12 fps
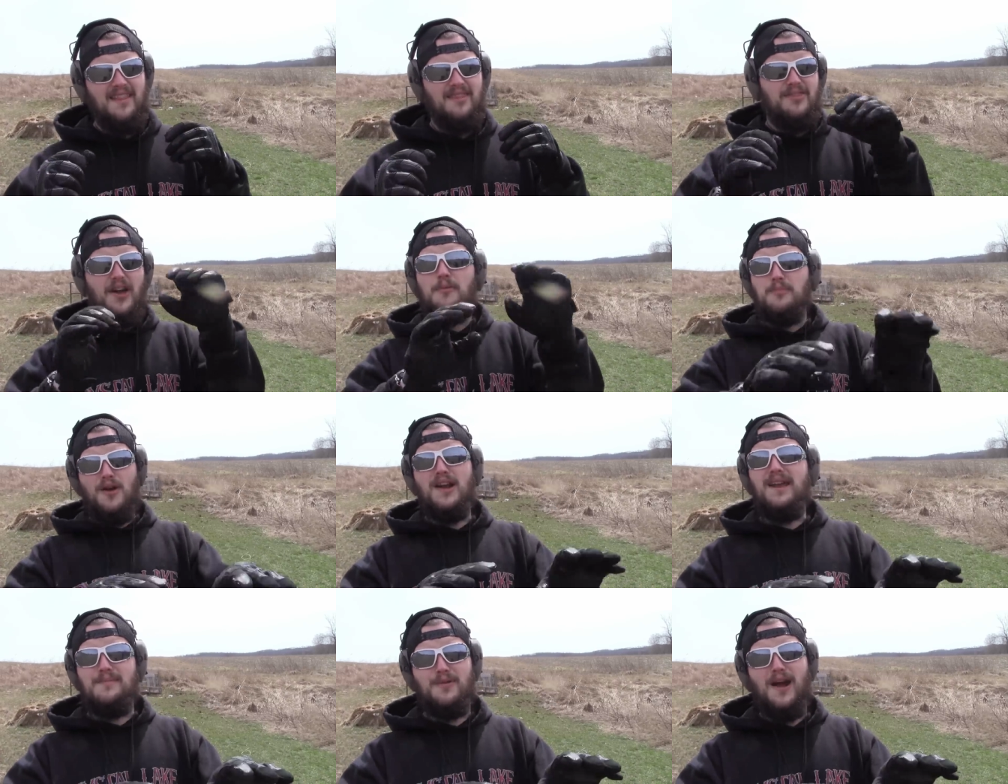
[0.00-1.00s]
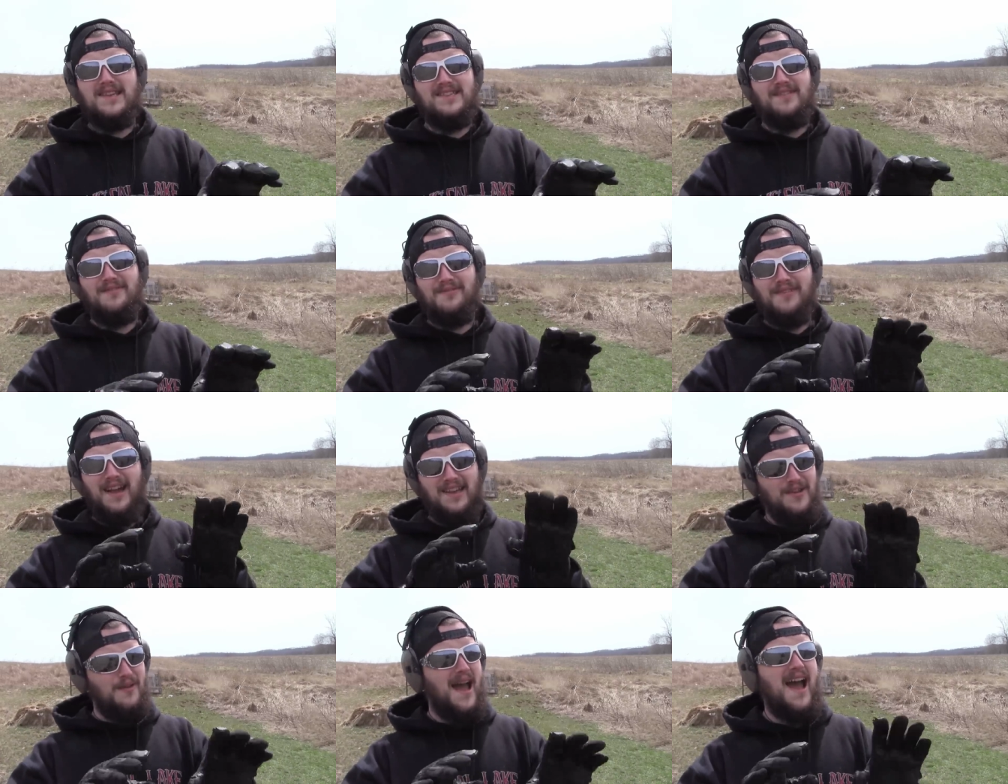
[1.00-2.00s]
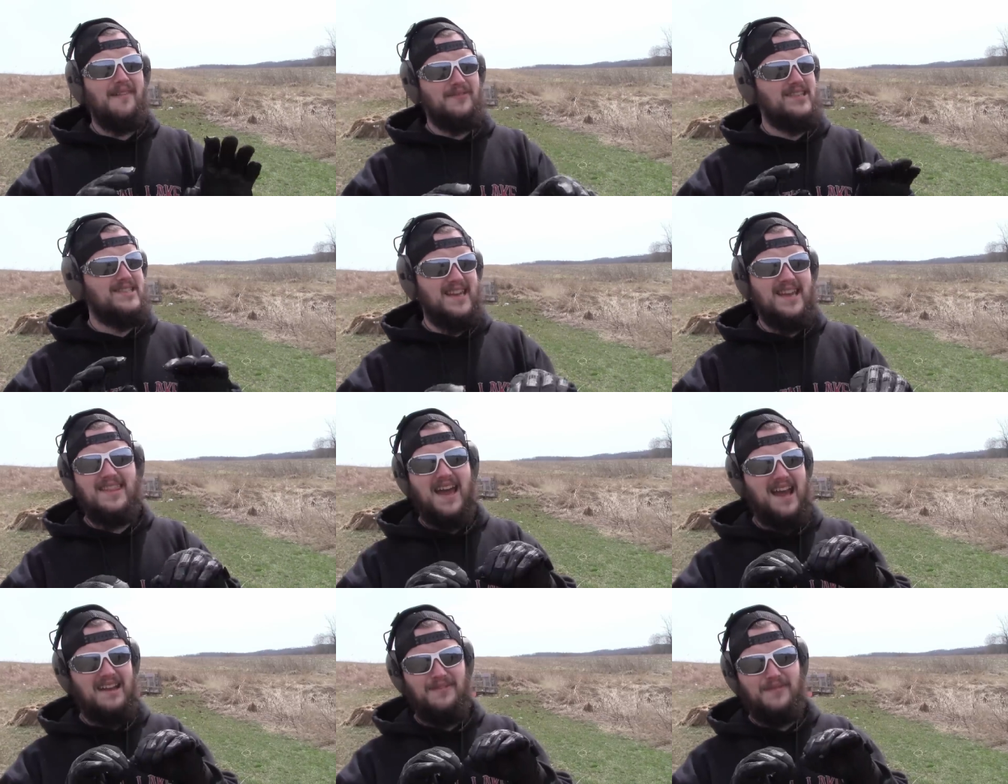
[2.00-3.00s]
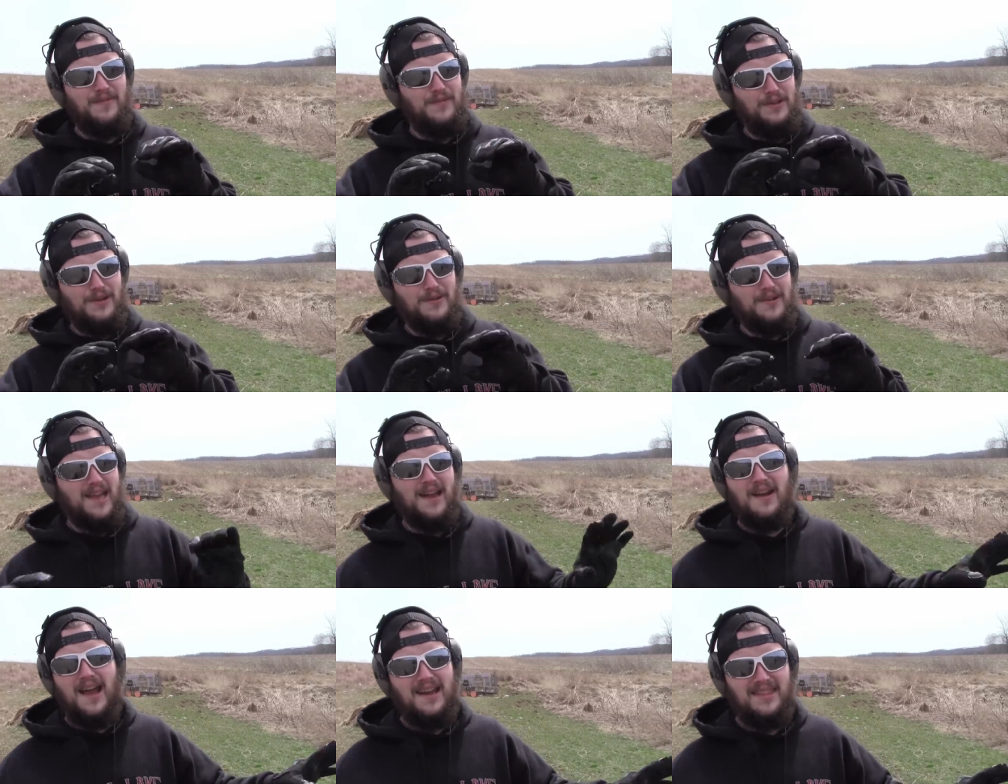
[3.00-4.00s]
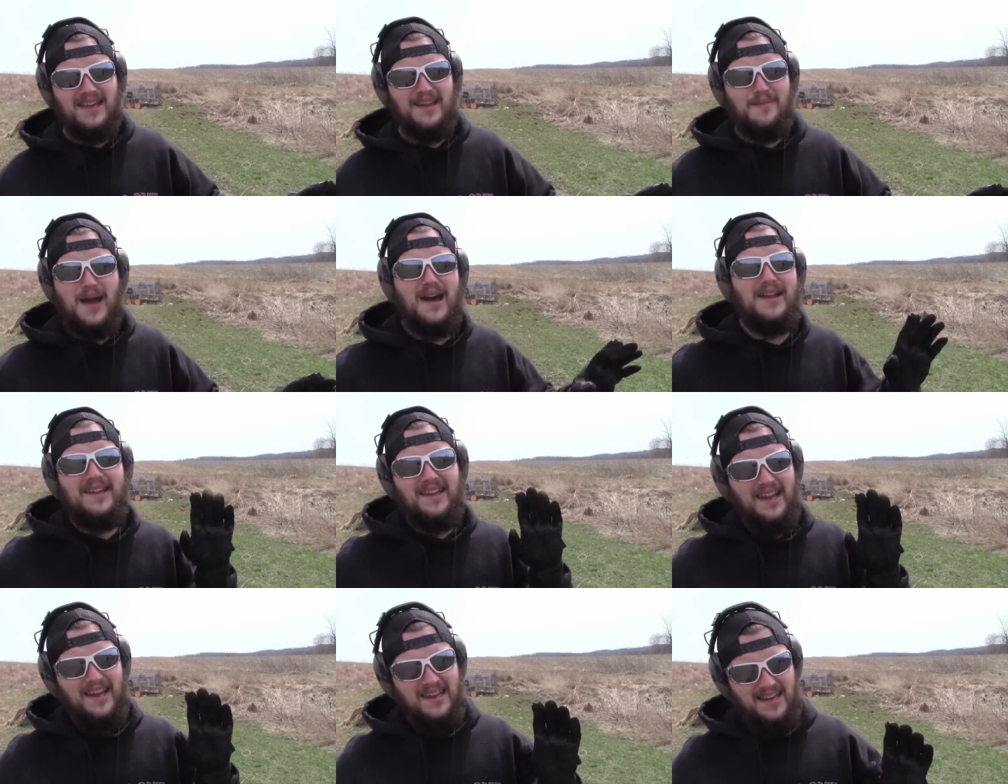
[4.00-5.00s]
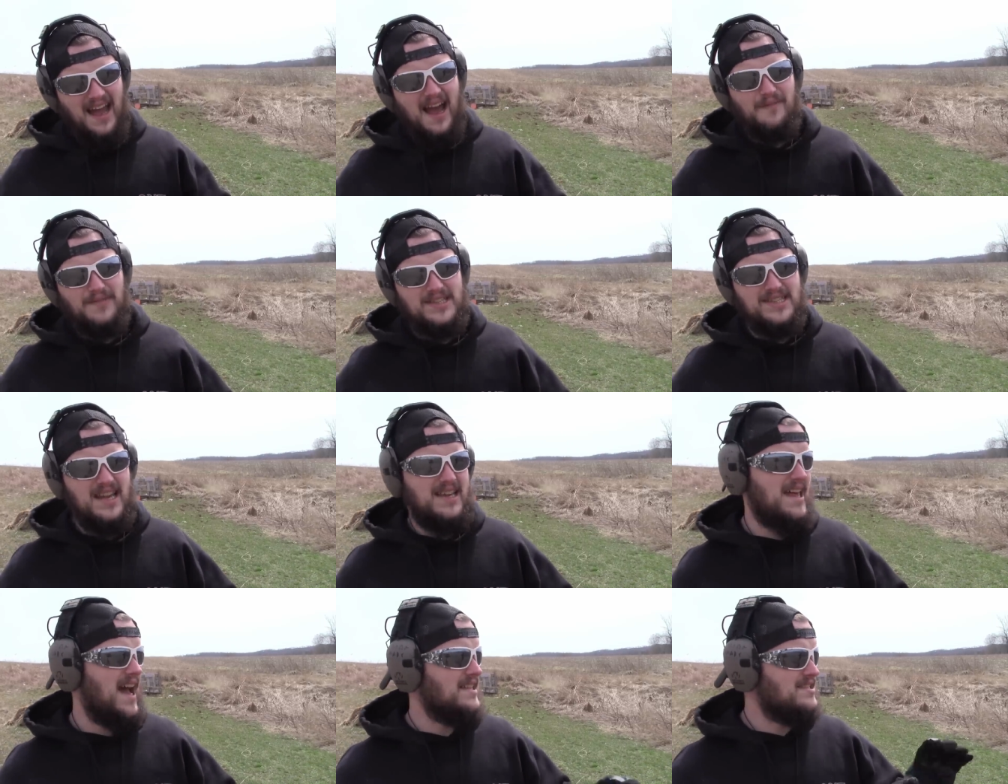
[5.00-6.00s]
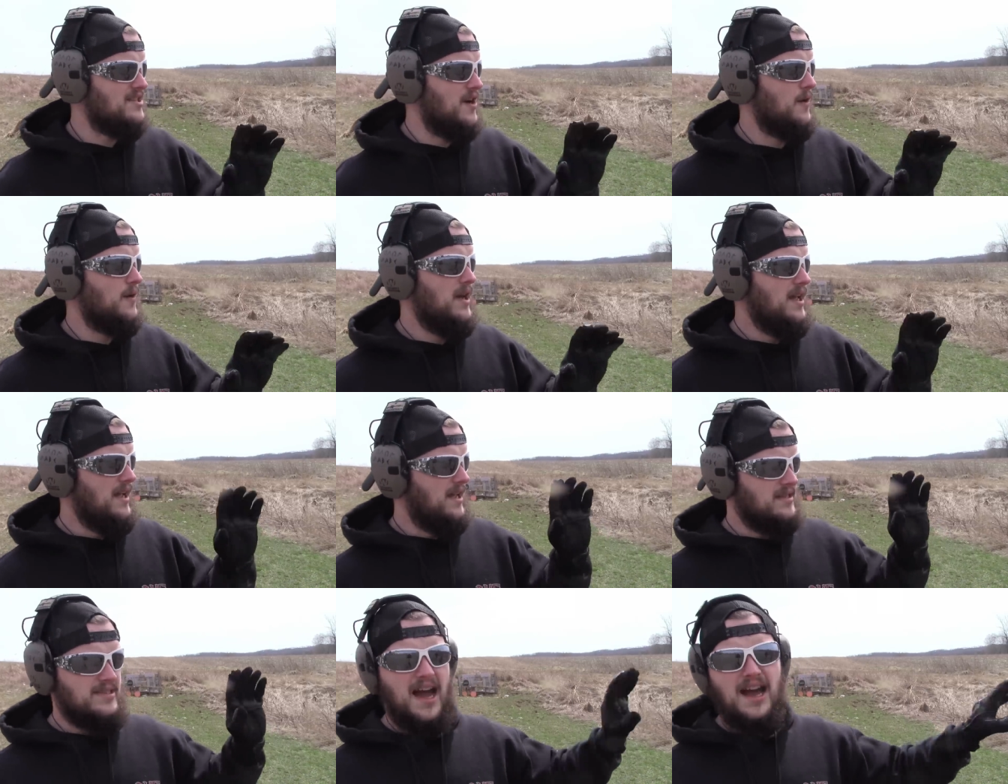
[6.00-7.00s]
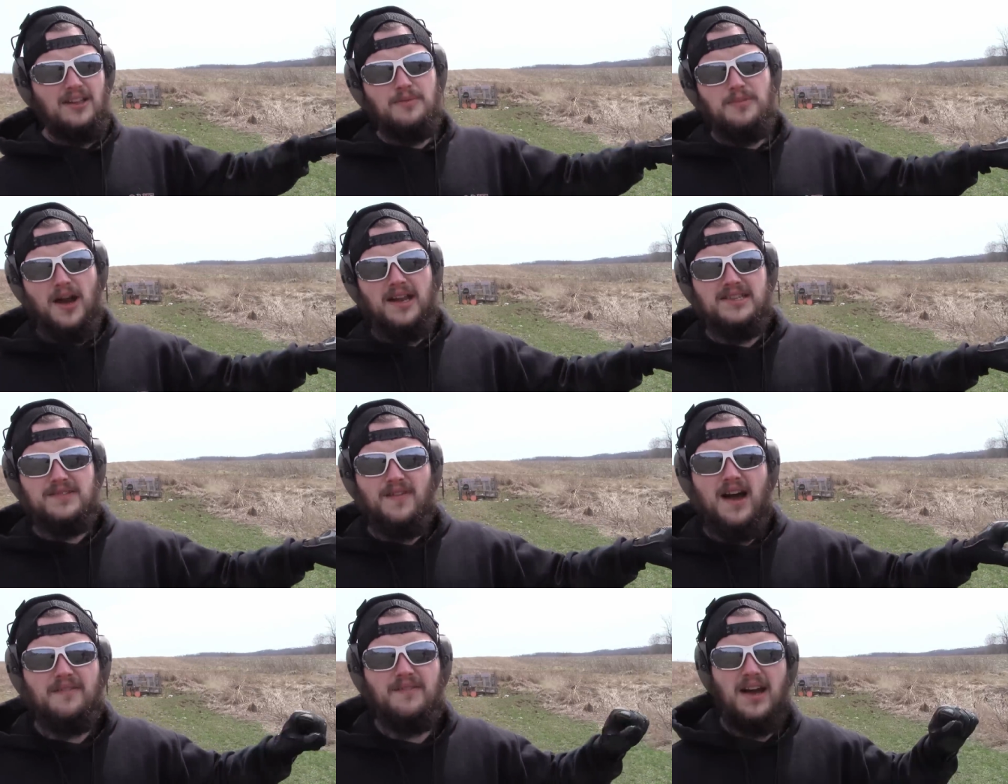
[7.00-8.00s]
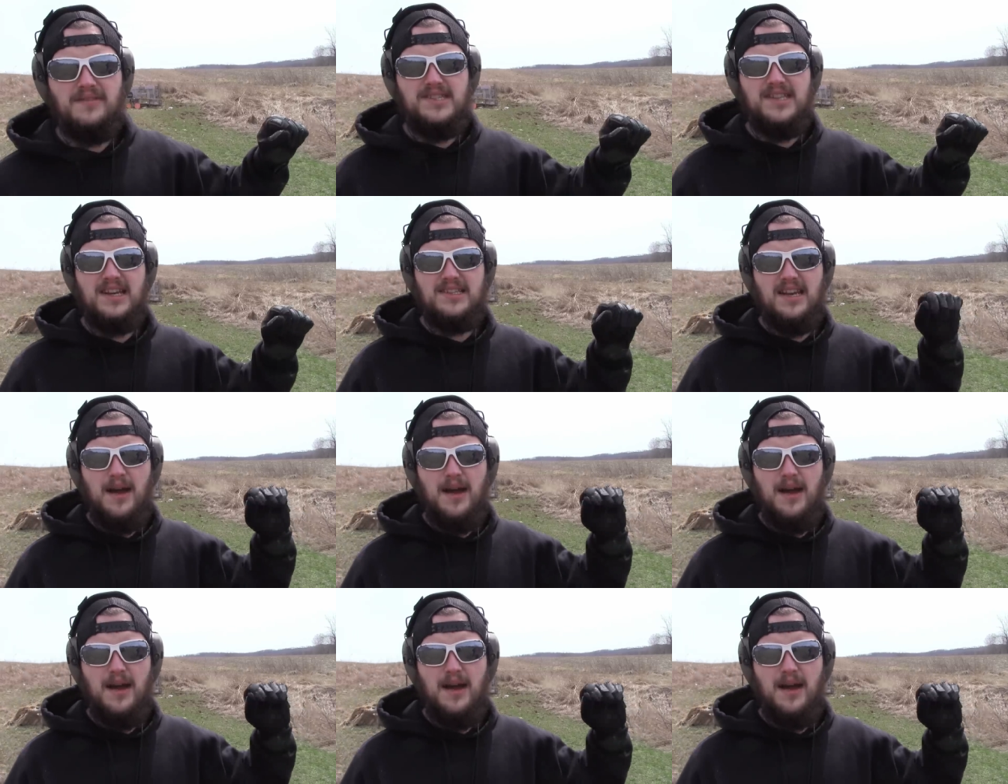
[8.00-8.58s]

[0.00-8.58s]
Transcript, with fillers: they're pretty impressive. You have to say that, even if you don't care anything about it, you have to say that. So Tyler brought his 5.56.